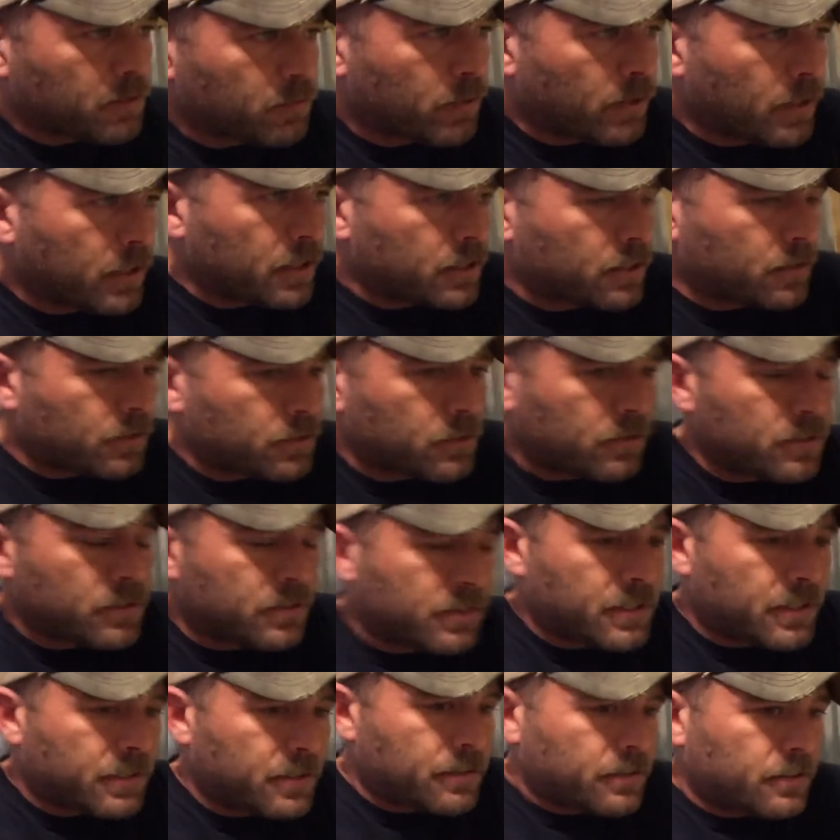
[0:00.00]
the reticle
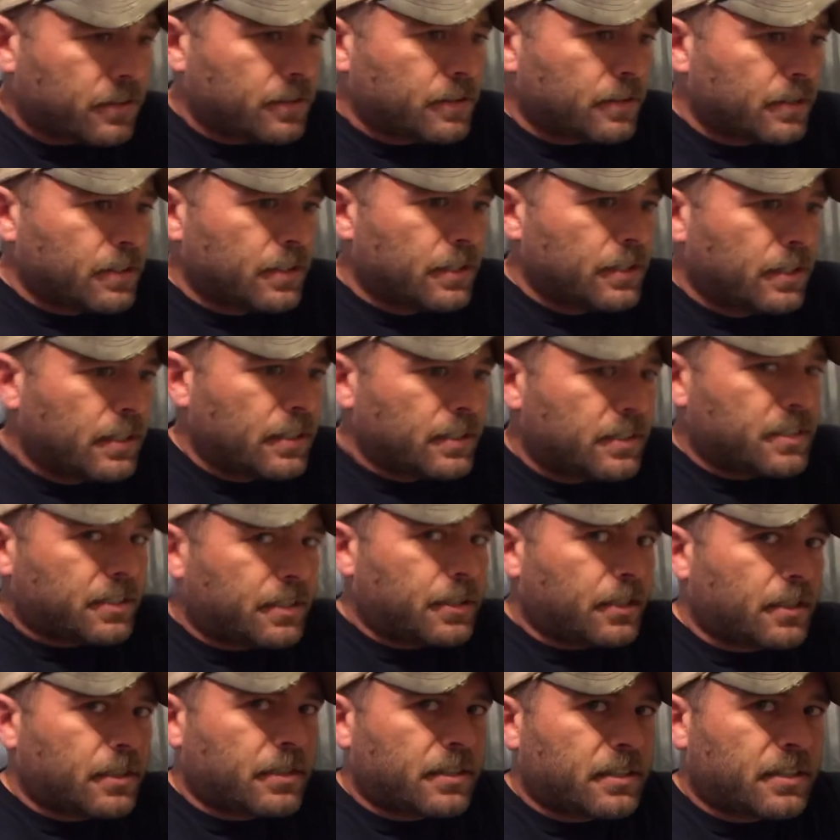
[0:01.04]
is
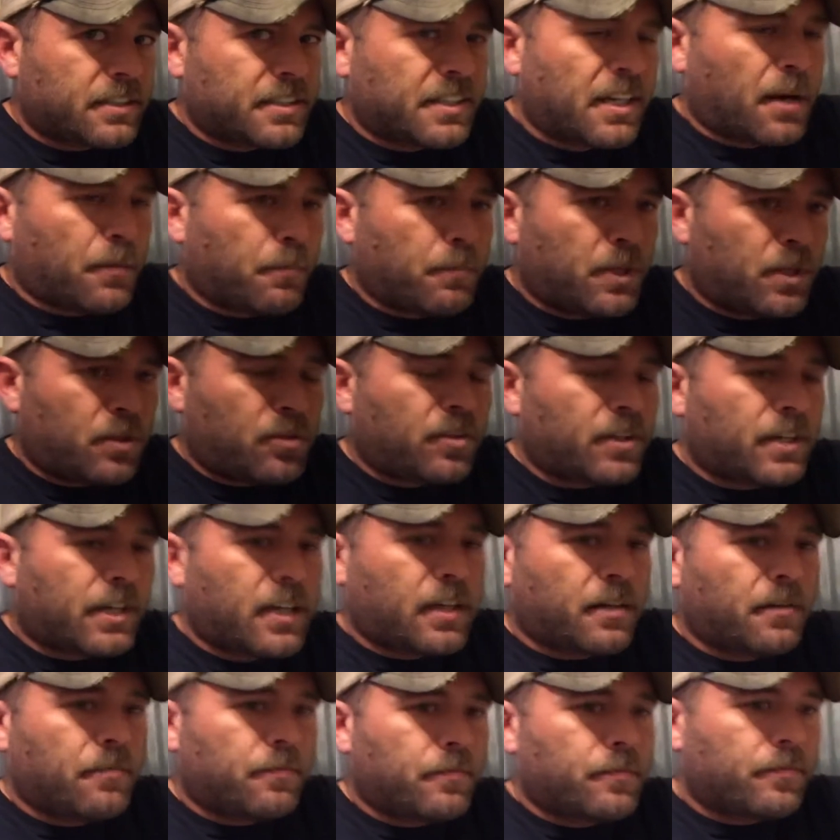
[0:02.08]
it's not mil
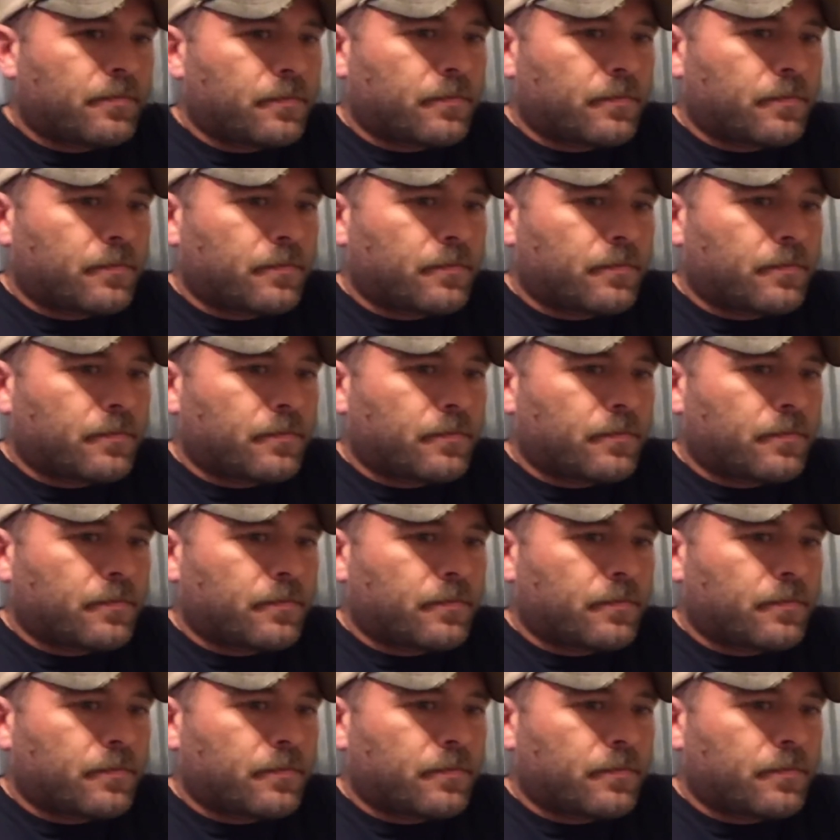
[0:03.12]
dot.